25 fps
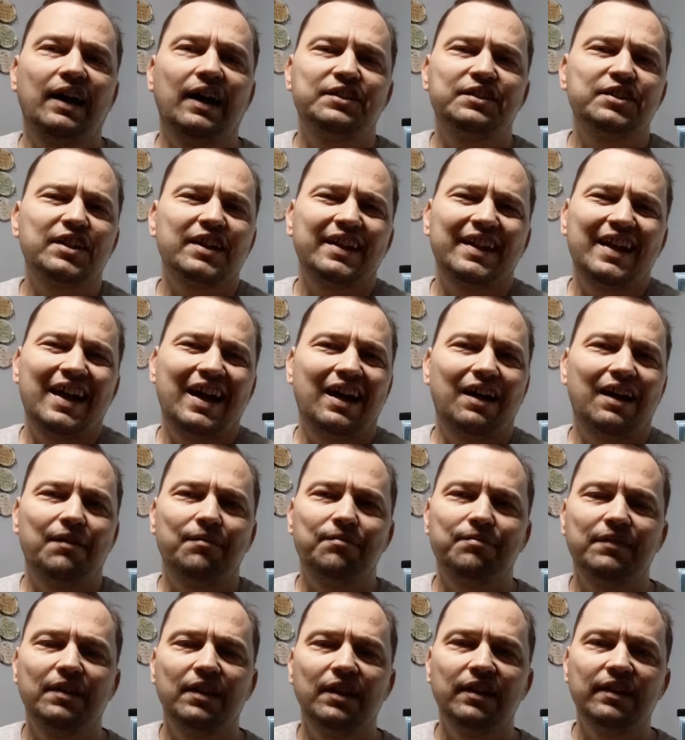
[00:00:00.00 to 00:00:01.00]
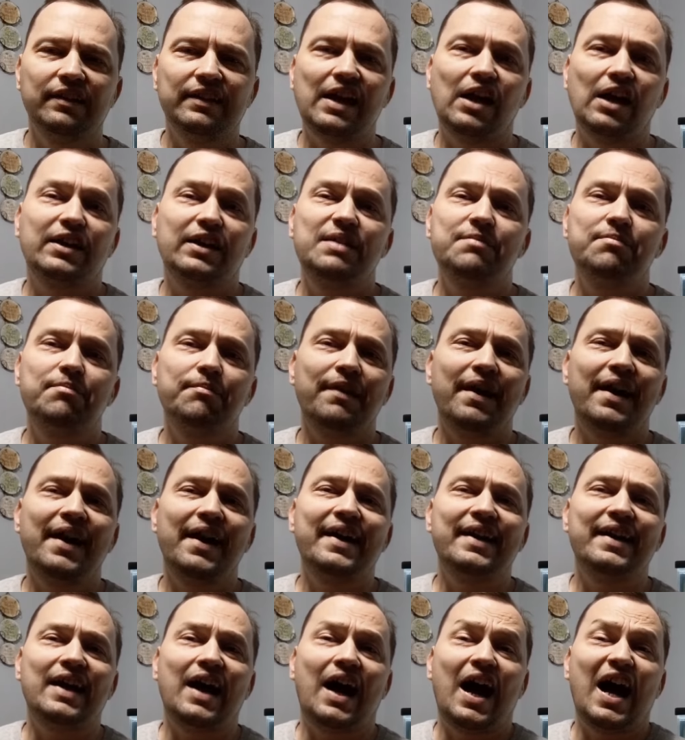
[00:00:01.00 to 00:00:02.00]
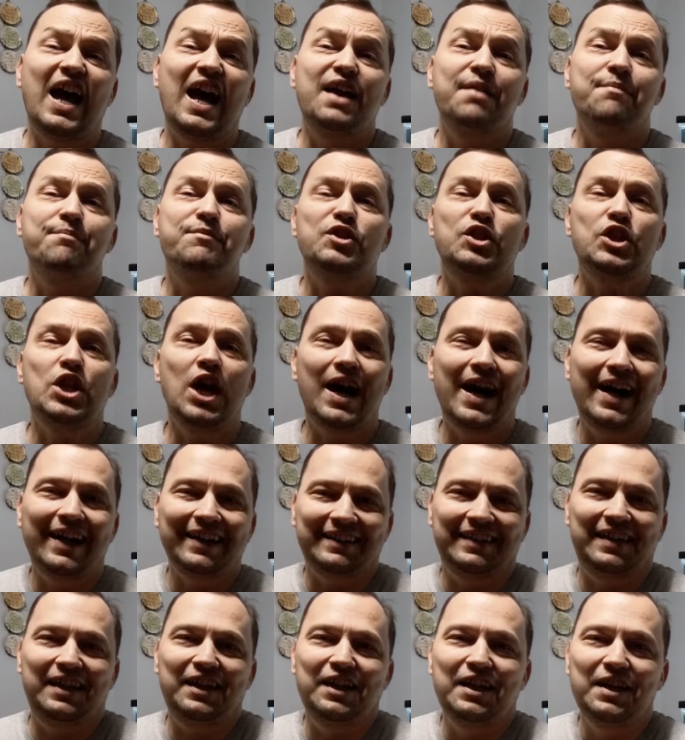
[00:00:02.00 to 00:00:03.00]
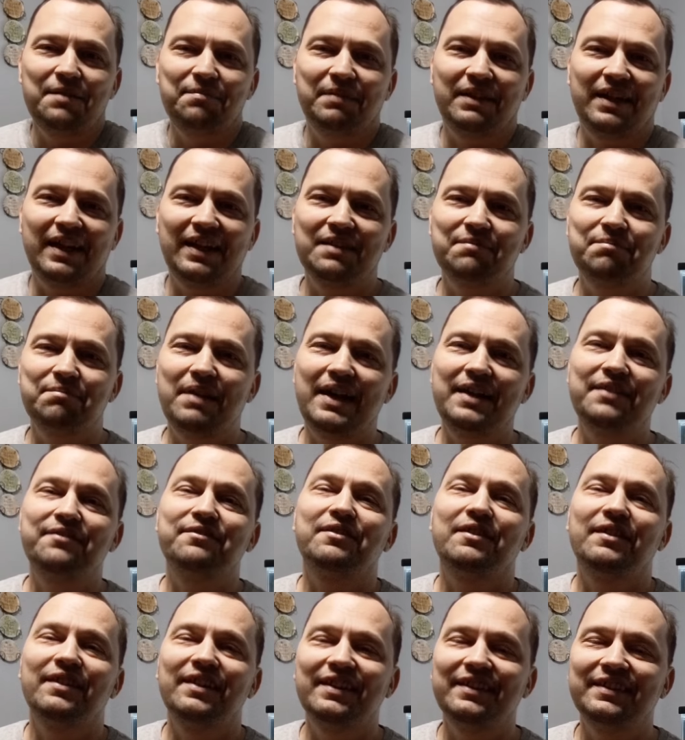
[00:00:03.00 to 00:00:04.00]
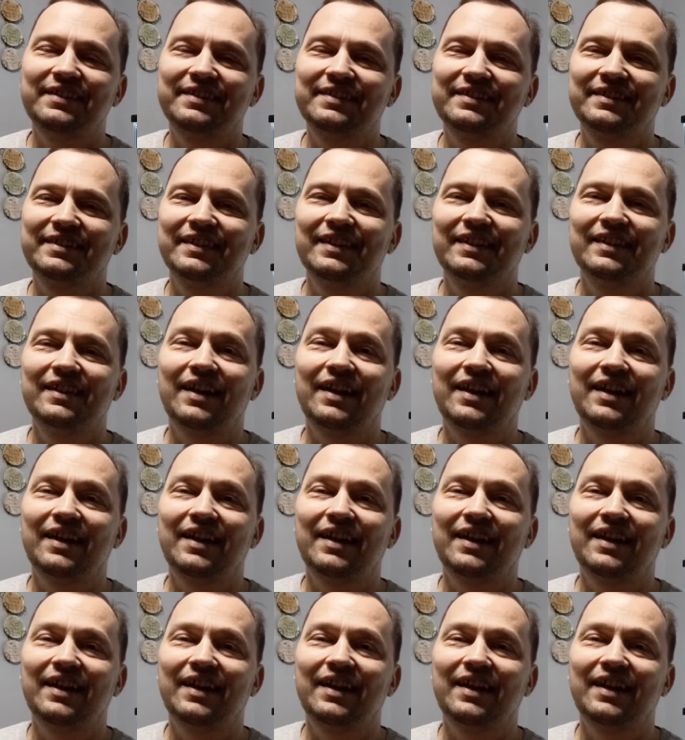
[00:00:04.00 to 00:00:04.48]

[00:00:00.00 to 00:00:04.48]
Check it out. Now keep in mind, I am not getting paid for this.